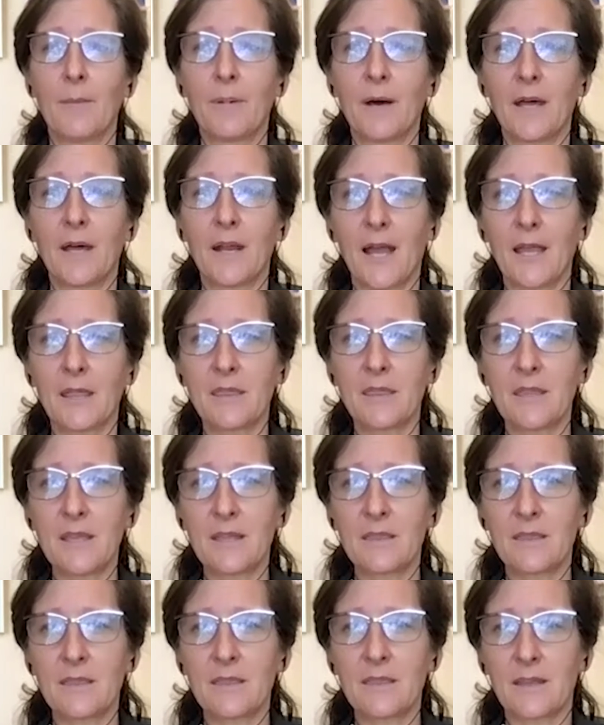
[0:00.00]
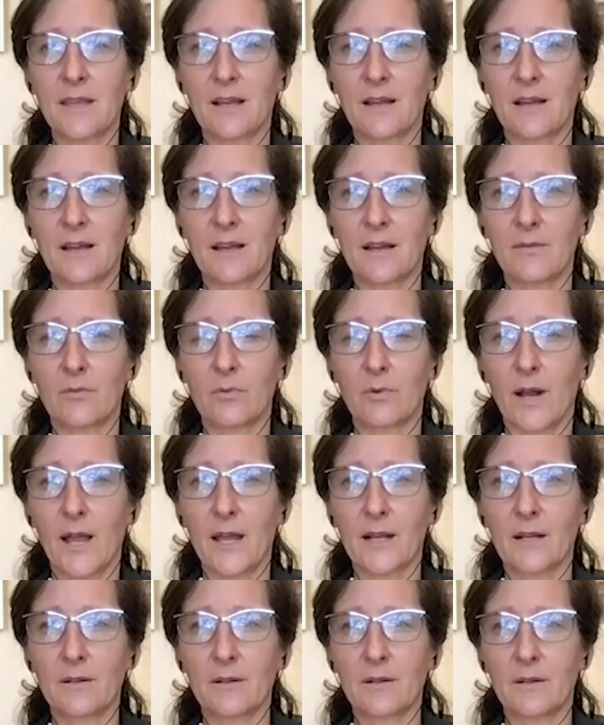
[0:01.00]
But I think that kind of
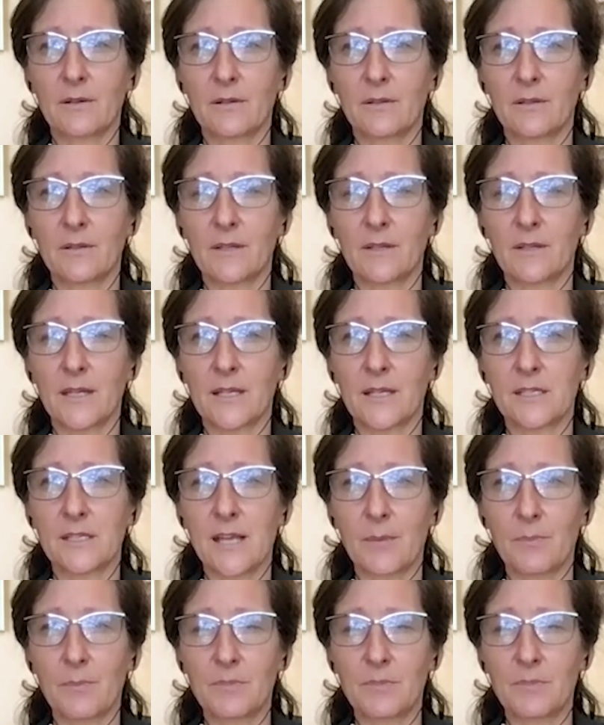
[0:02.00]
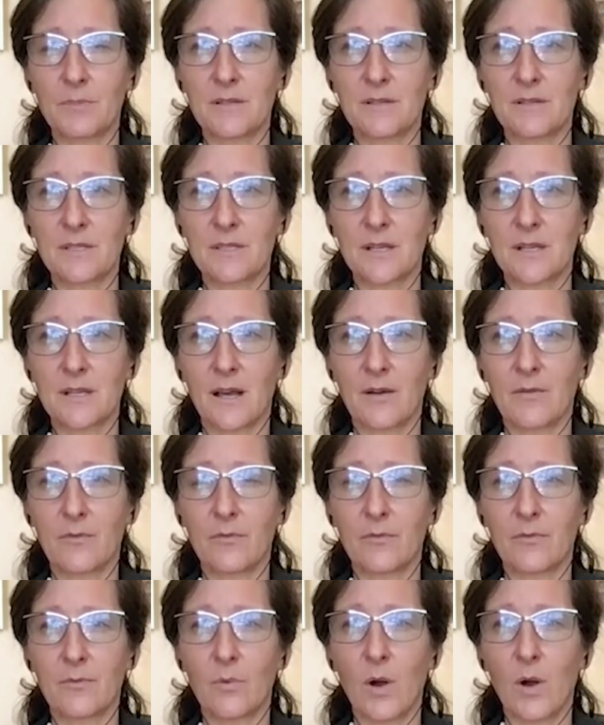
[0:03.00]
radical acceptance
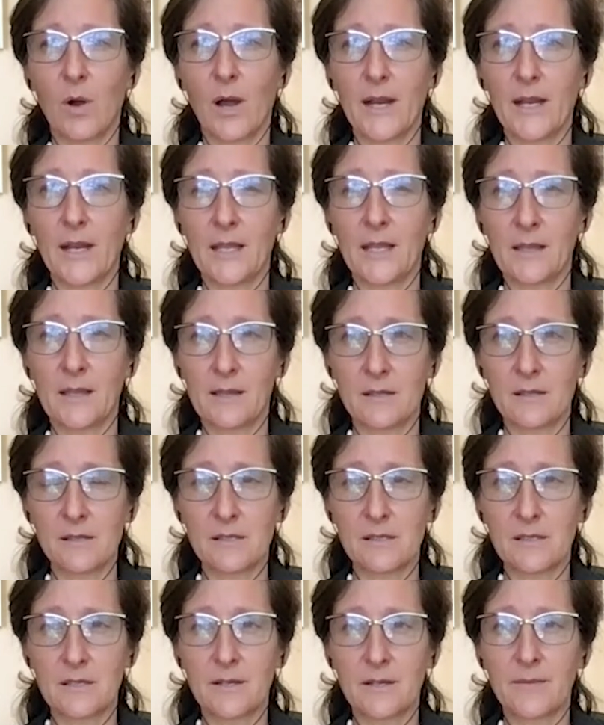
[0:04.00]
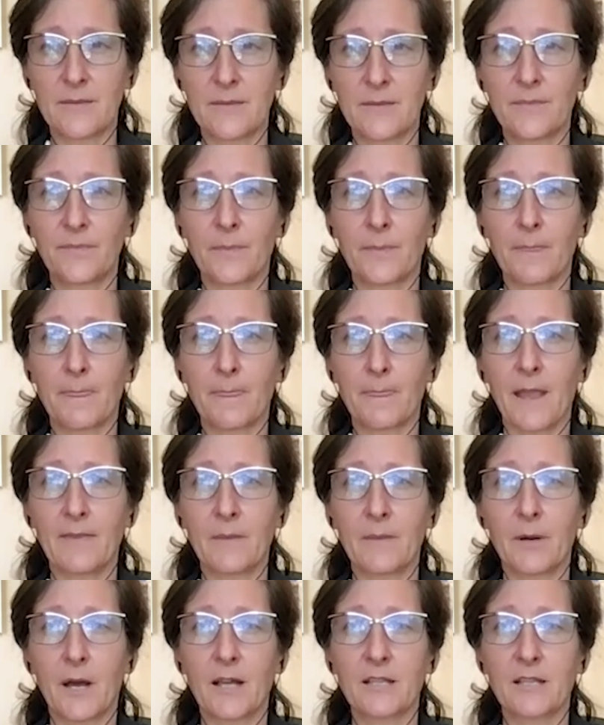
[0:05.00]
of what is and
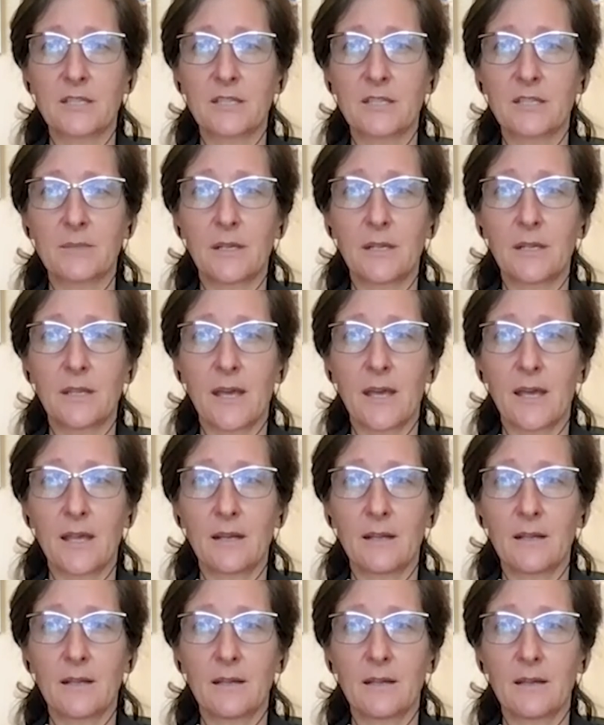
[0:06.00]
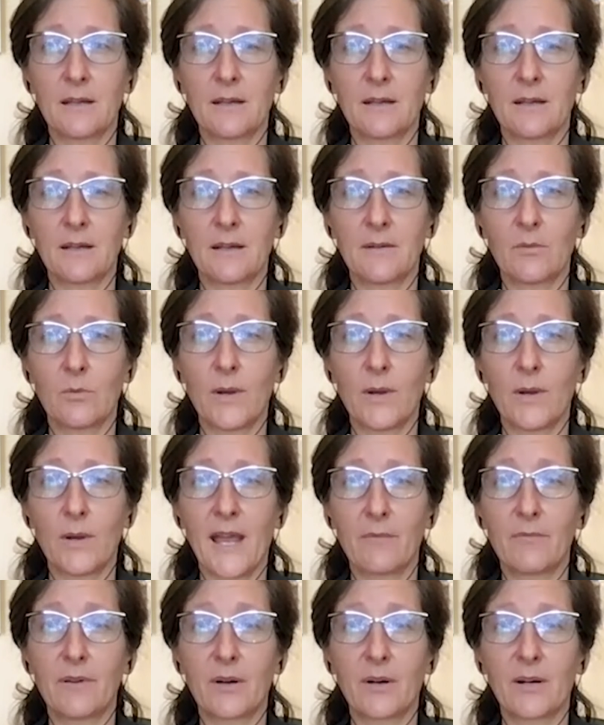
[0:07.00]
the possibility that we
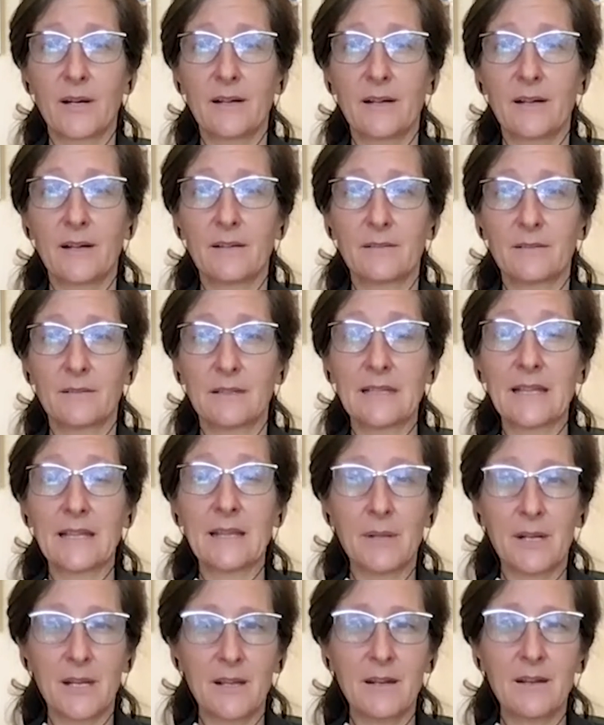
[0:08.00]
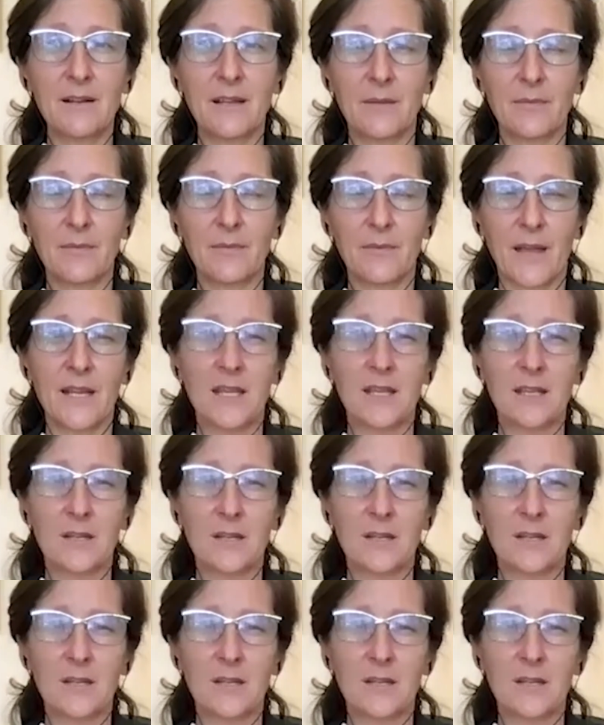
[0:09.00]
have very limited, if any,